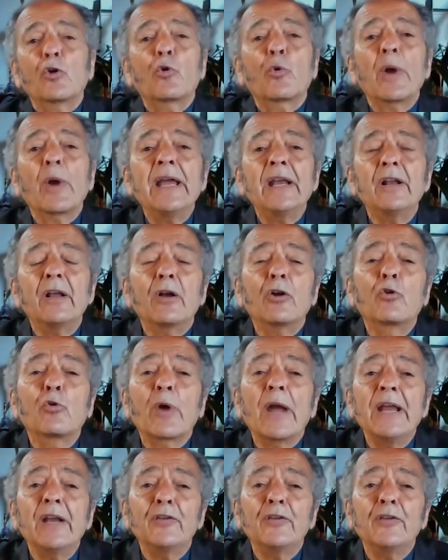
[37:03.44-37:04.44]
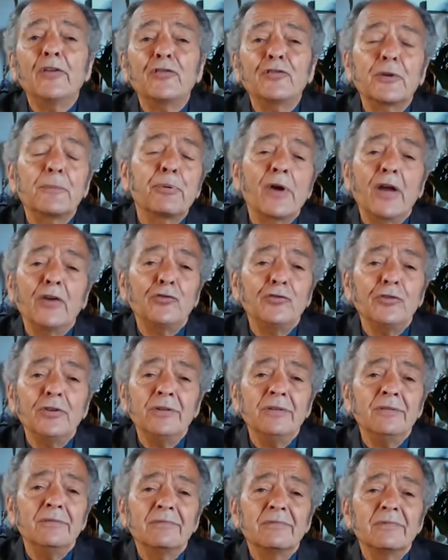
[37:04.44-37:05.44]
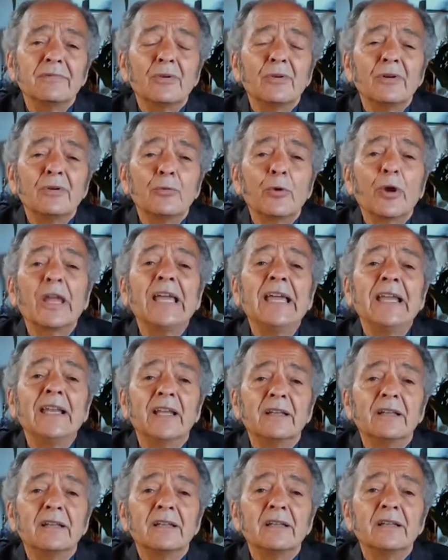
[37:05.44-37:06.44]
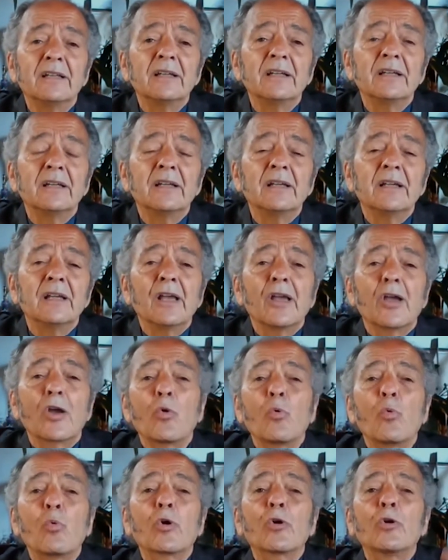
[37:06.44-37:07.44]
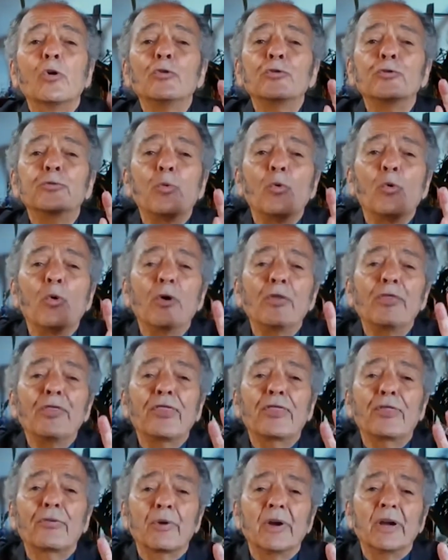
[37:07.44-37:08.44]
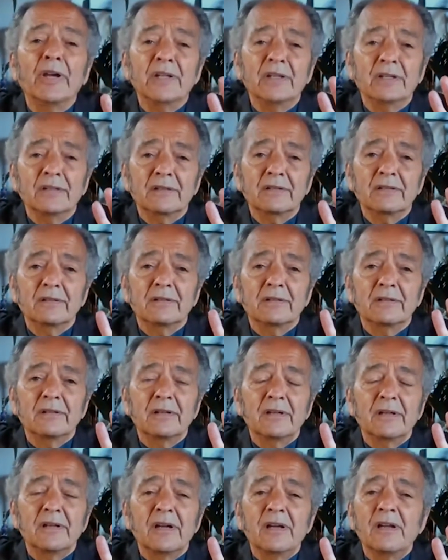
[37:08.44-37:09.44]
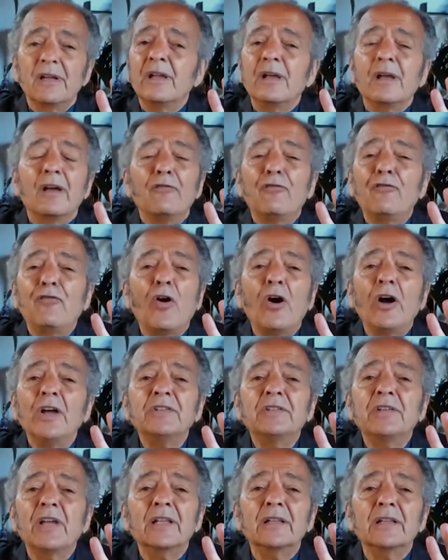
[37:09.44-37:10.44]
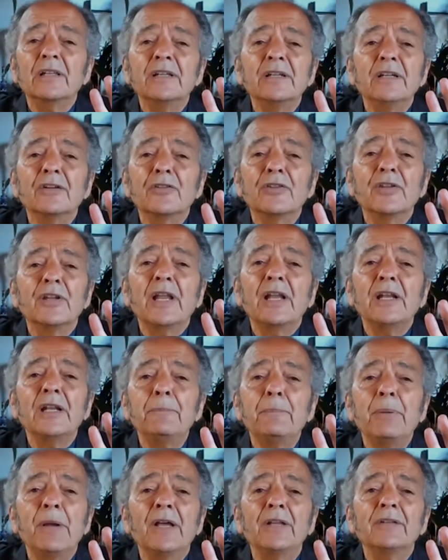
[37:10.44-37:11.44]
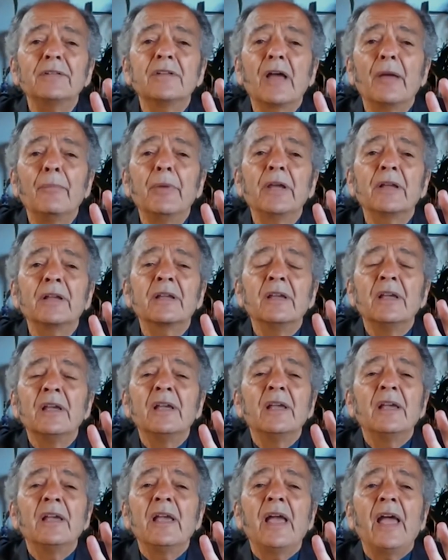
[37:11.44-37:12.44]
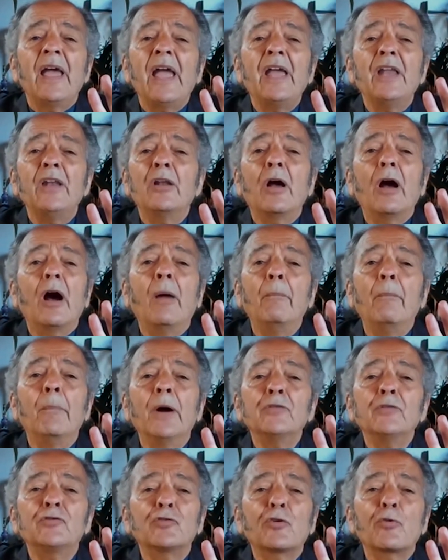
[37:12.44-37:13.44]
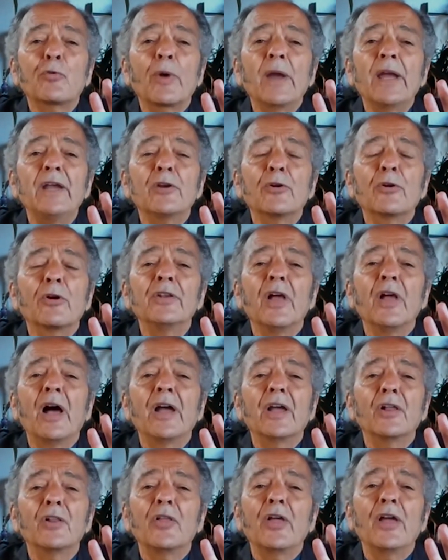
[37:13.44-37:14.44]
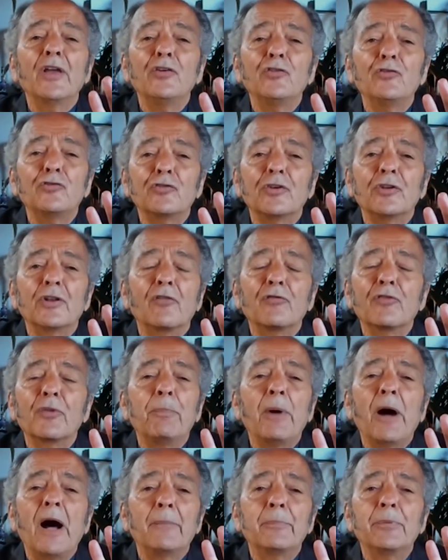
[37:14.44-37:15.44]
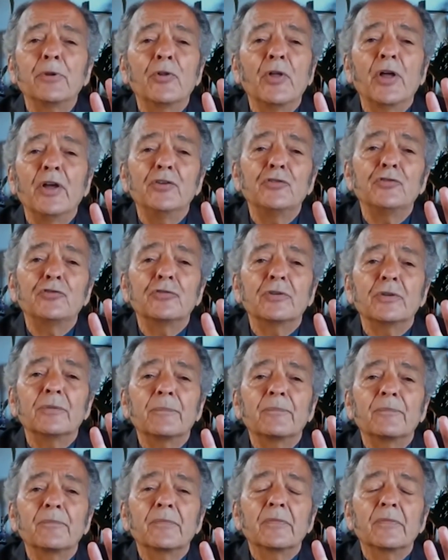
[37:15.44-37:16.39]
Greatest depression, we're in it. World War III, far deadlier than any pandemic and a much greater annihilation of the population.